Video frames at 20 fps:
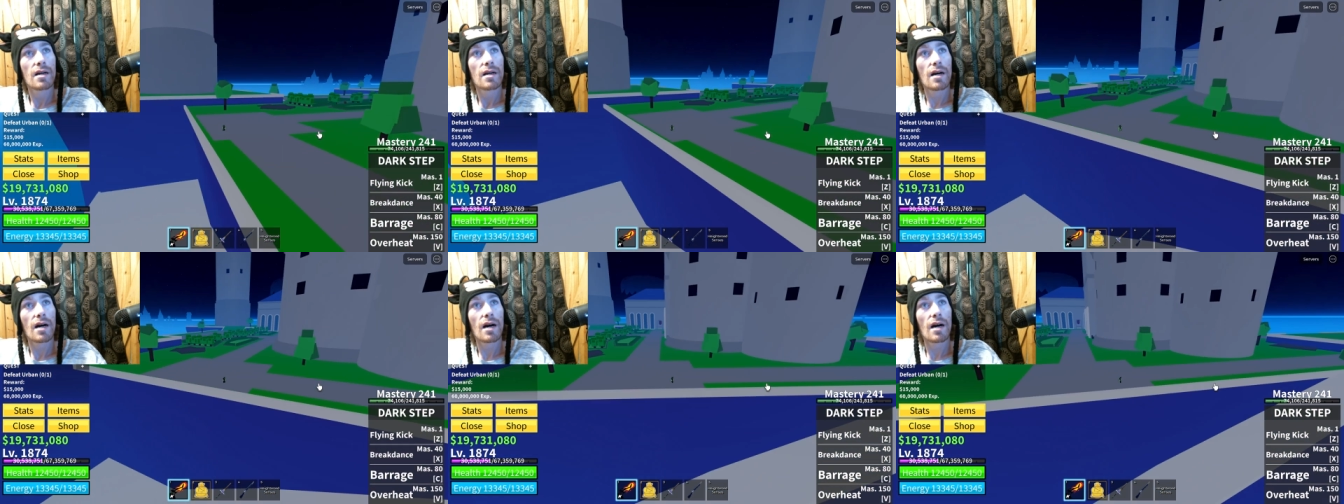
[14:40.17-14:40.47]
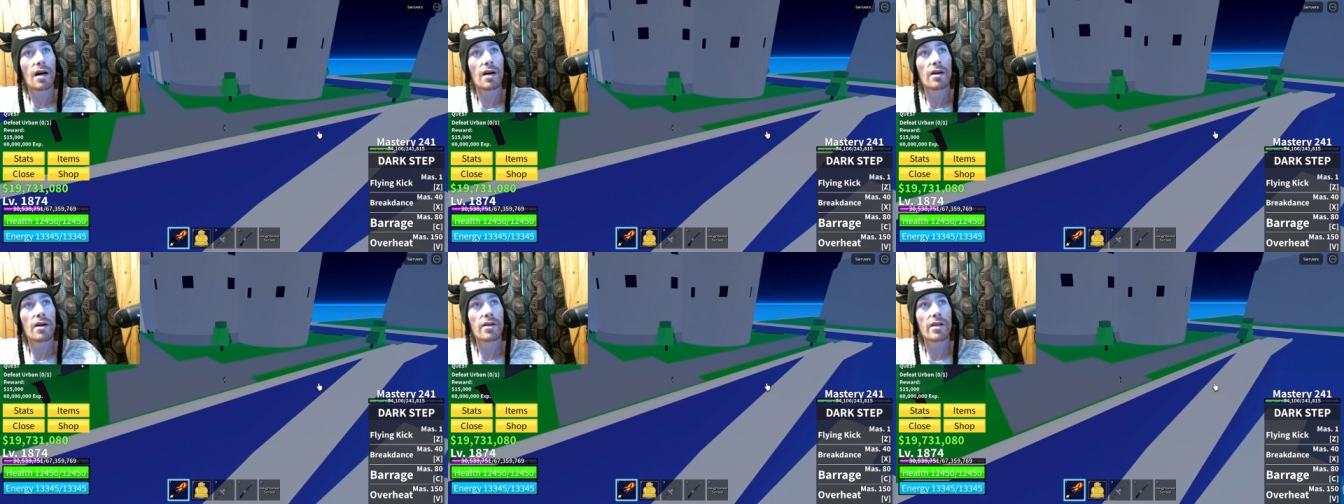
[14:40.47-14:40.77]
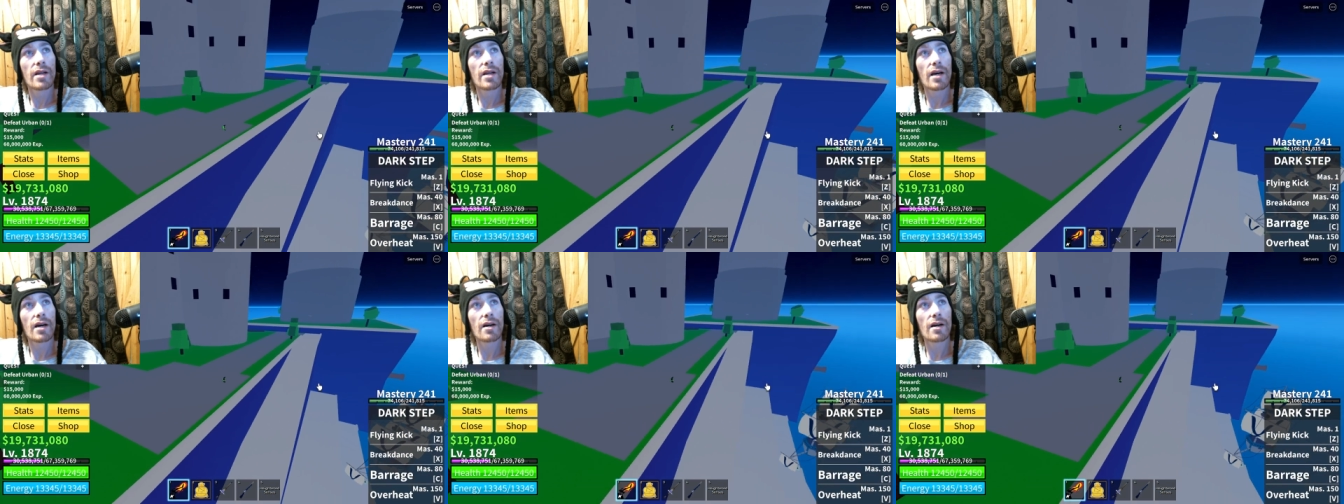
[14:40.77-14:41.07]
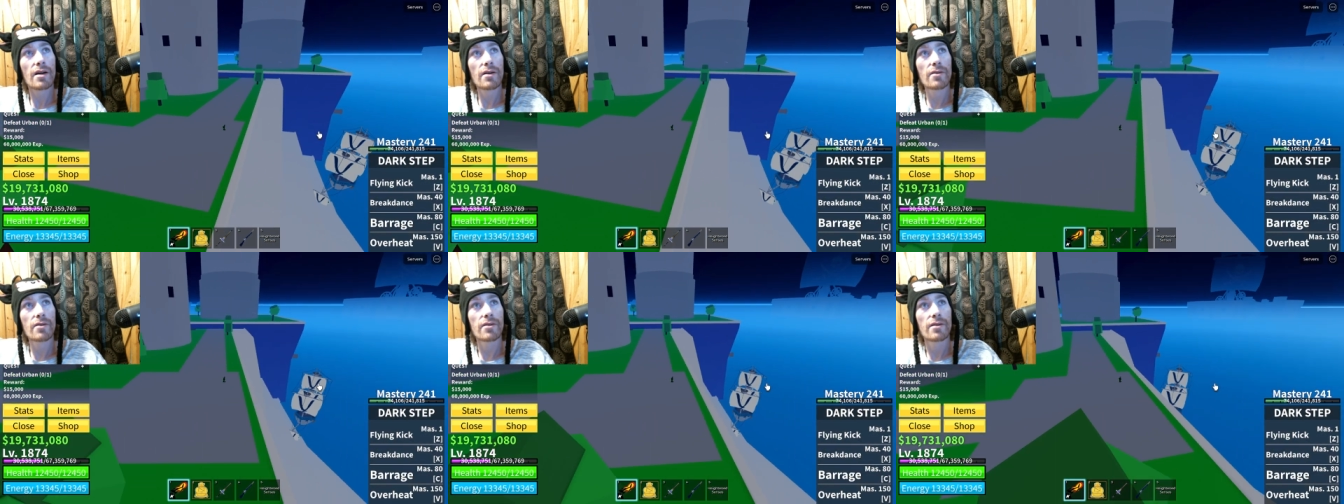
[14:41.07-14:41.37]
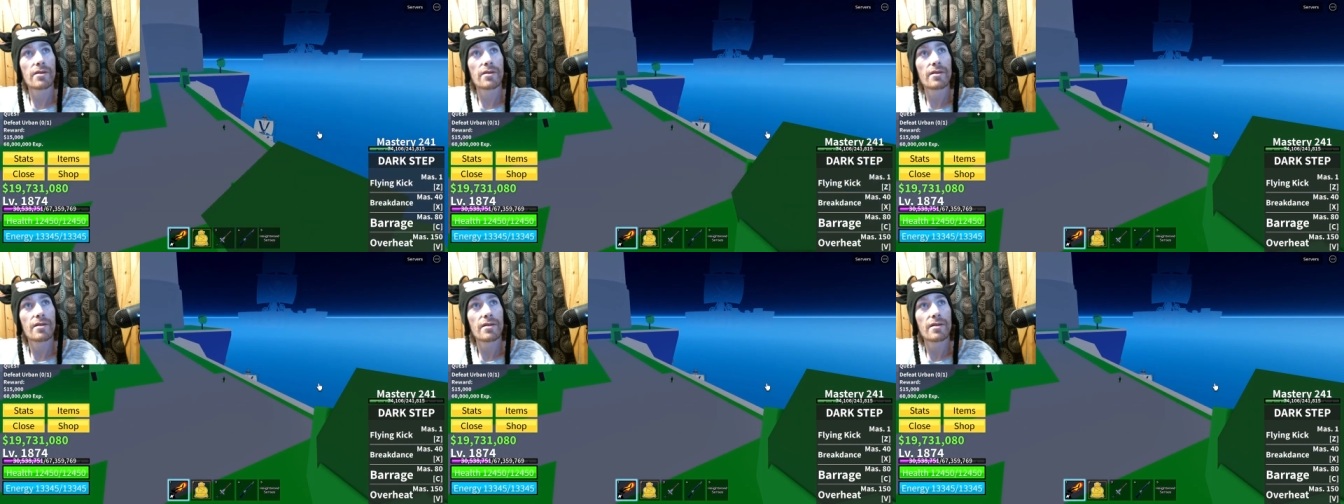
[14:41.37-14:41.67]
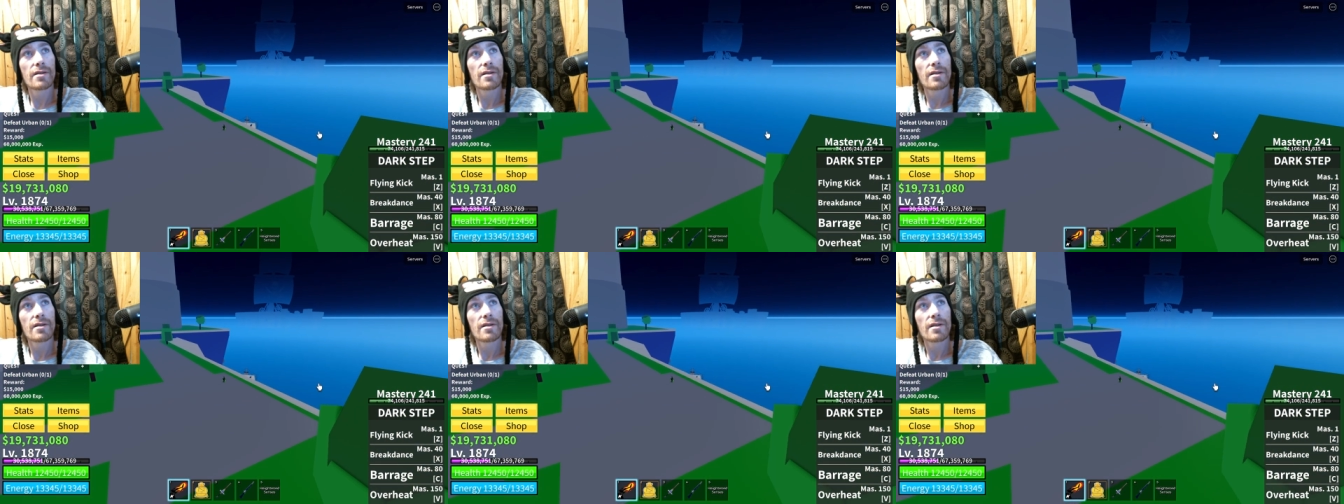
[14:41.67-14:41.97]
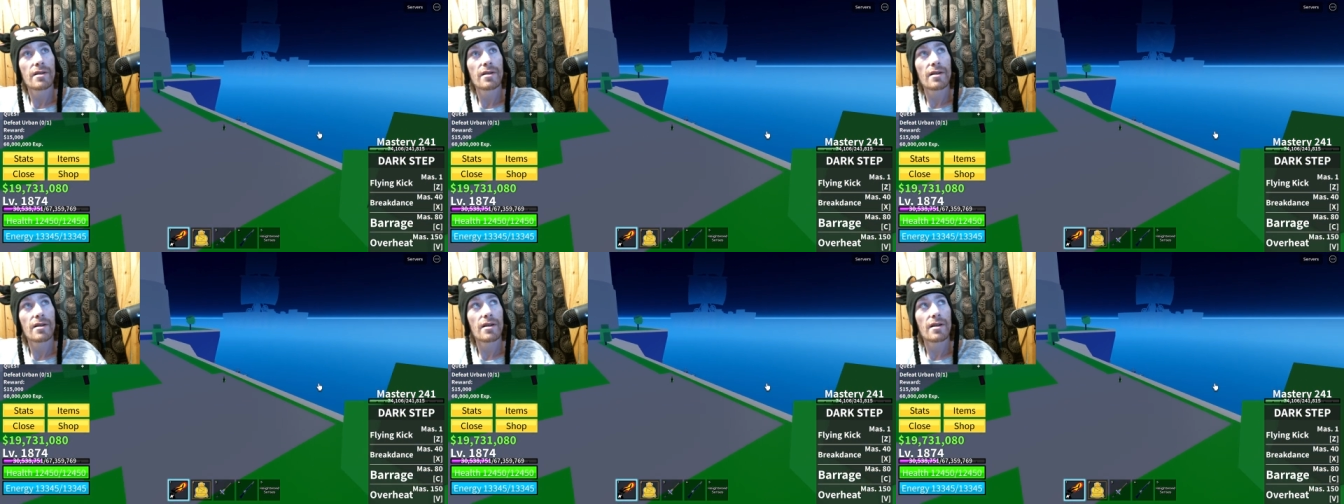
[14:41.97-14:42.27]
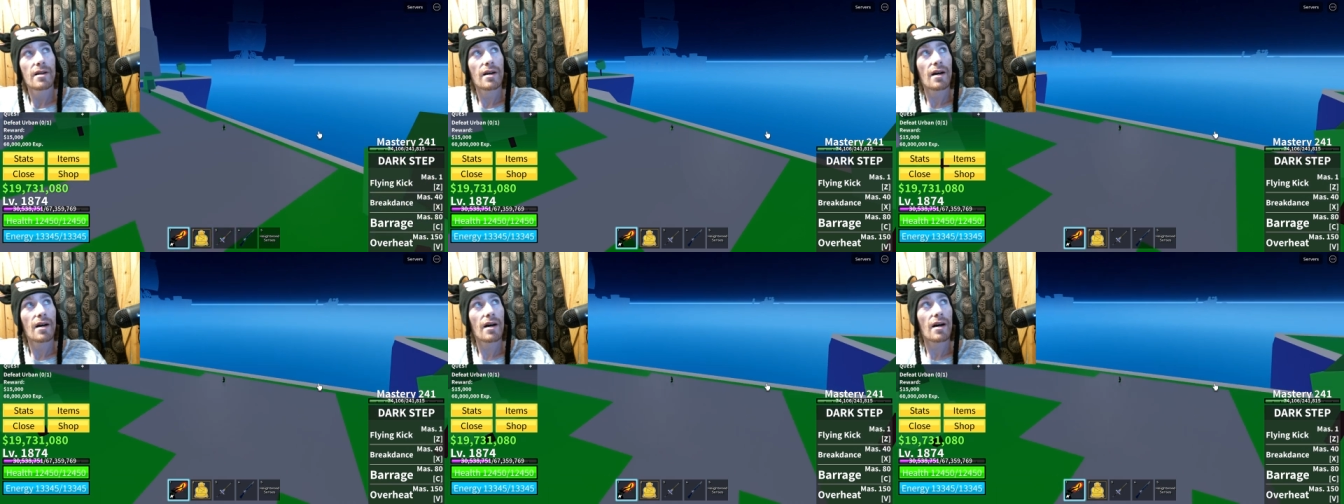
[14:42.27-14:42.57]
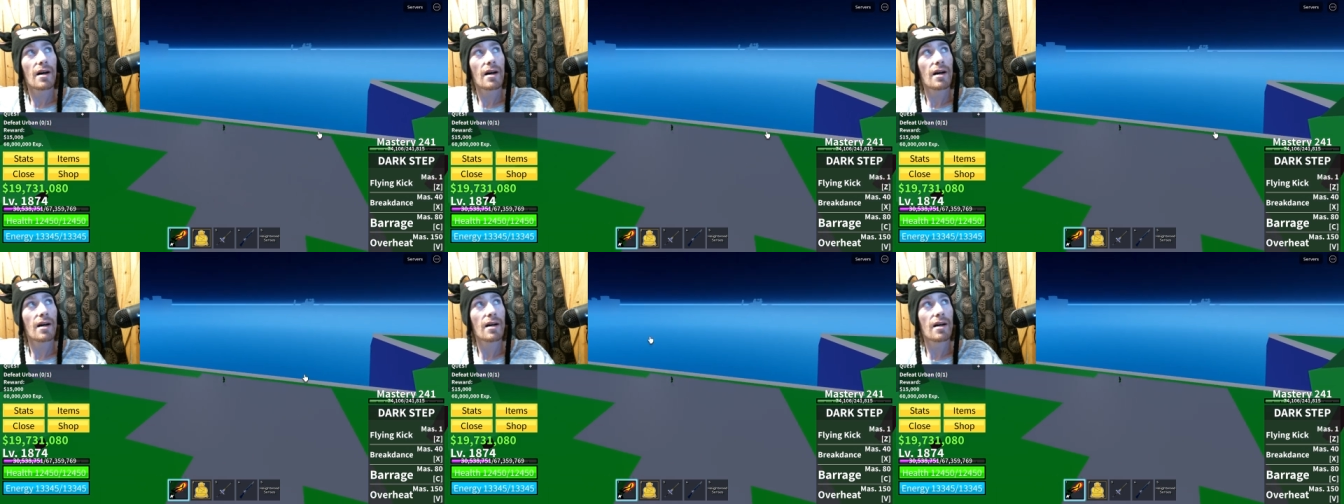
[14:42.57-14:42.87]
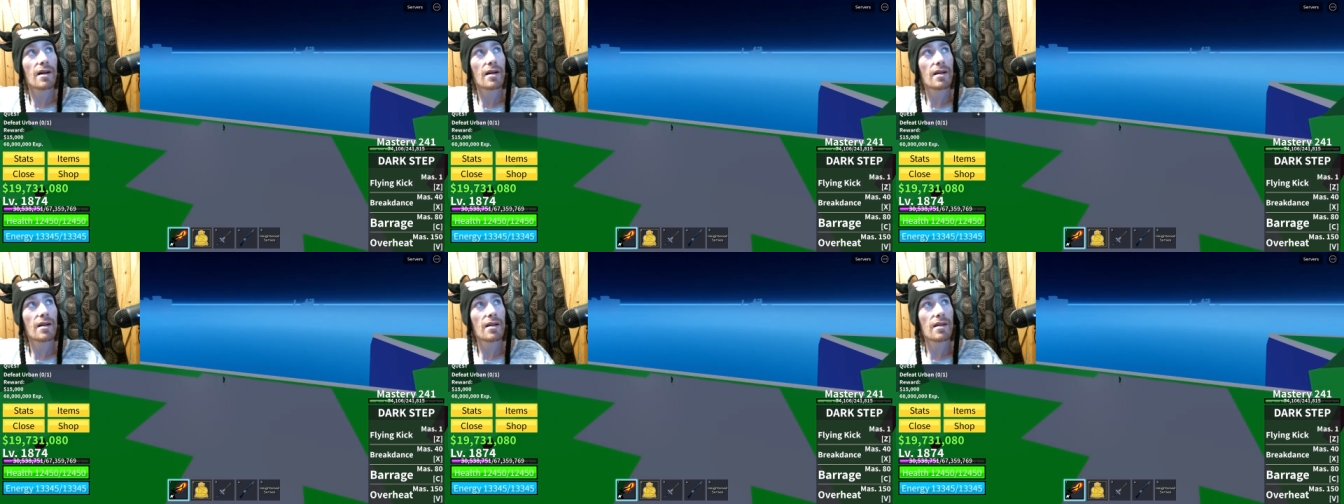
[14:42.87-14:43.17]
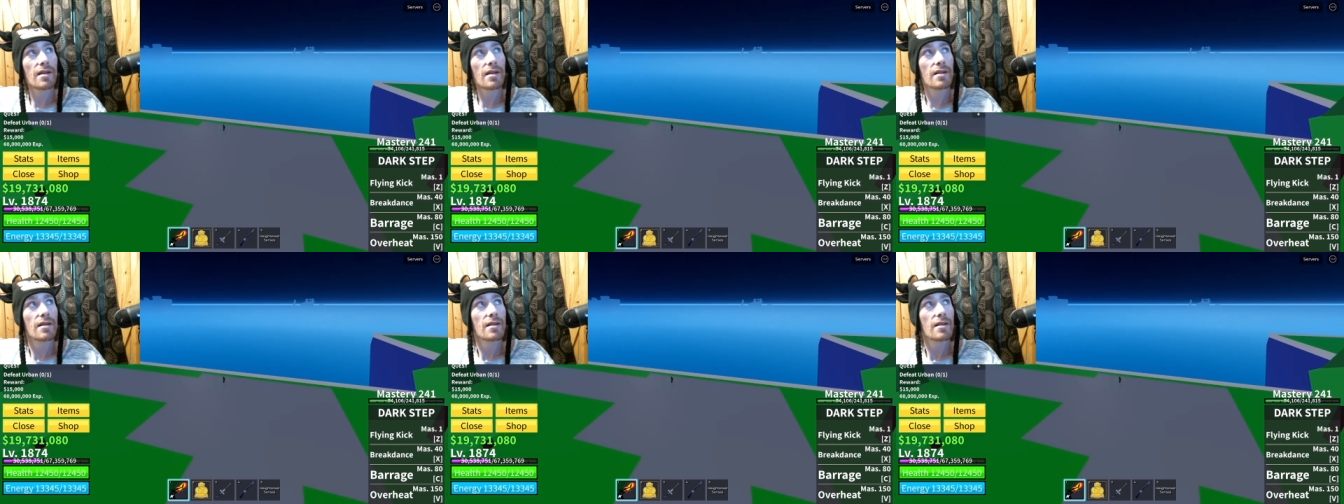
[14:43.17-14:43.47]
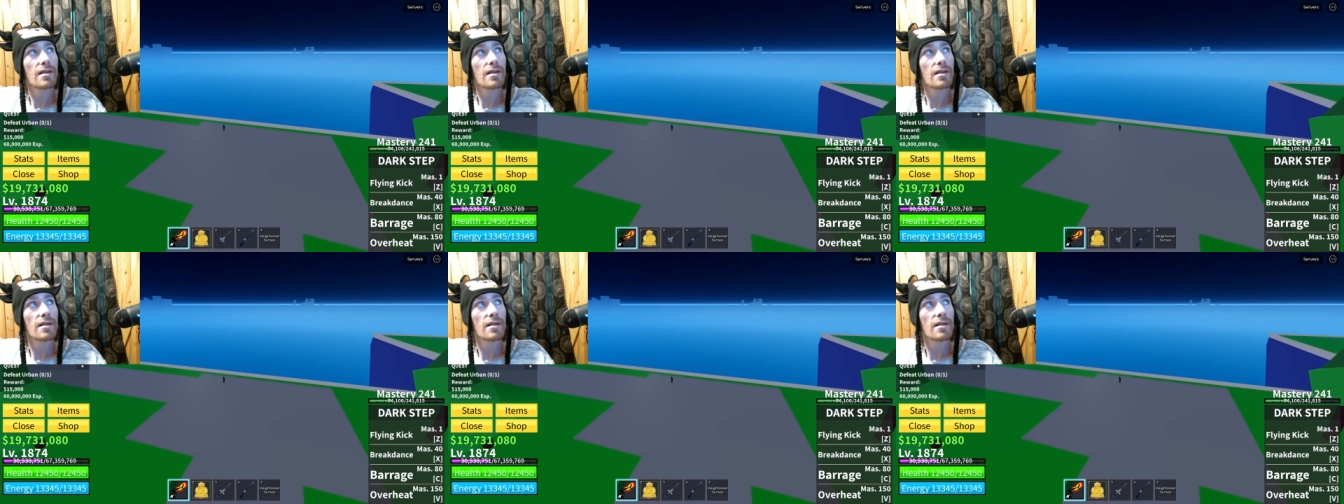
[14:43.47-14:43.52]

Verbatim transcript: Oh no. Ah,